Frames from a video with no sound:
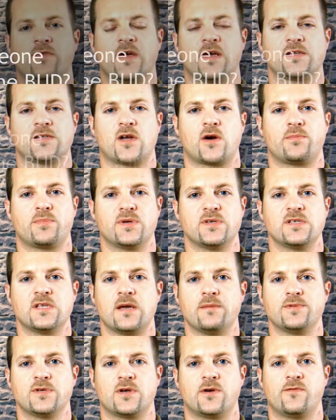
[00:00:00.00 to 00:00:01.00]
affects our
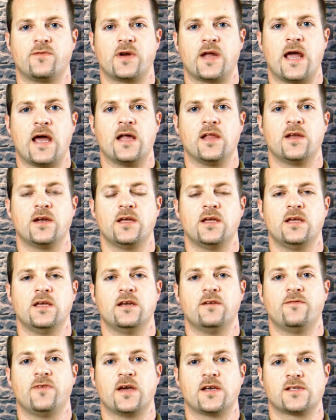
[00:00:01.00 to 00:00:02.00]
perception of reality,
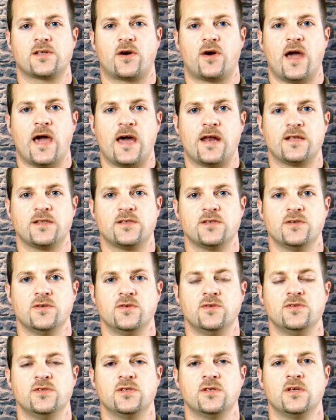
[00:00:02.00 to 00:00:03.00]
it affects our
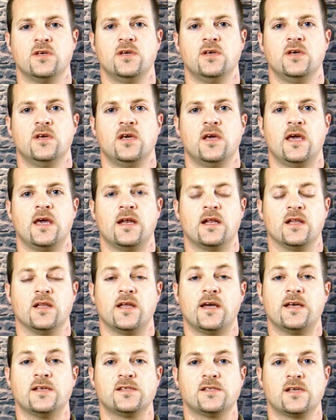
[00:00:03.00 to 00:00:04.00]
attitudes, and
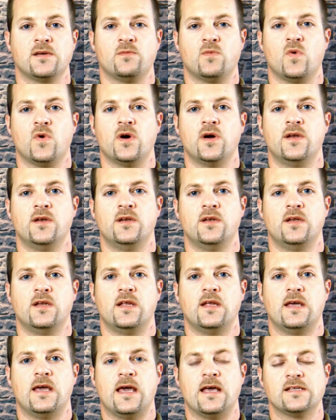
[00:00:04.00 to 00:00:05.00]
unless someone
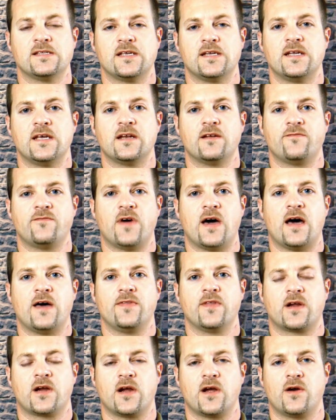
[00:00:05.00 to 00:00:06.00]
has
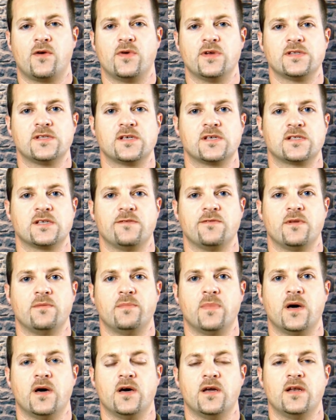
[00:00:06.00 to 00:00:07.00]
identified the characteristics of the
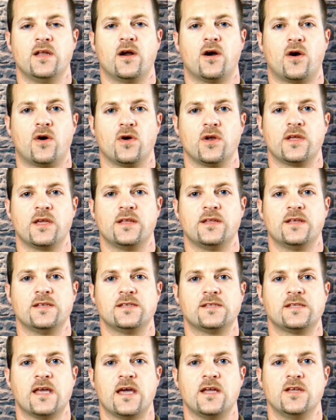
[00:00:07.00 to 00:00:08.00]
BUD early in
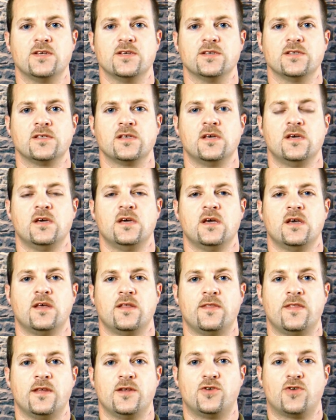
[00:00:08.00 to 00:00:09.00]
its stages,
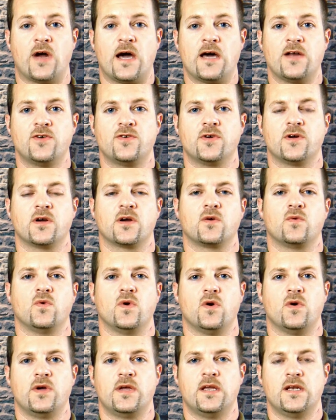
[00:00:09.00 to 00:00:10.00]
the dry drunk
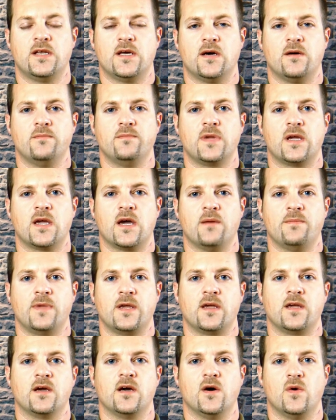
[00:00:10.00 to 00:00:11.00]
will end up
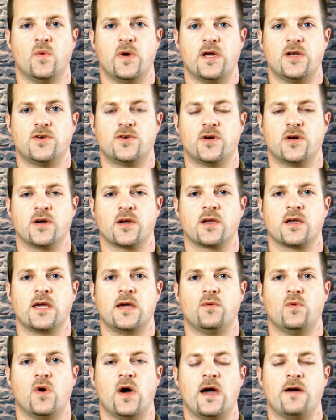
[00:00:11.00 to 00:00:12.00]
becoming a wet drunk
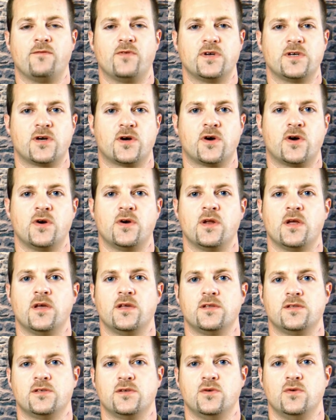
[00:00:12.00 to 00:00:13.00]
and will have returned
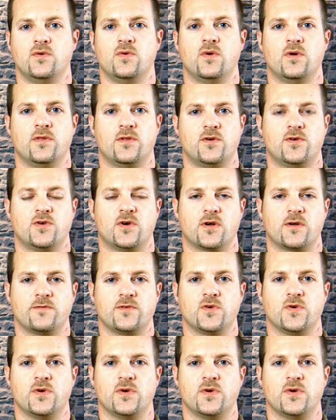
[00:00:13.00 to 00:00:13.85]
to their drug of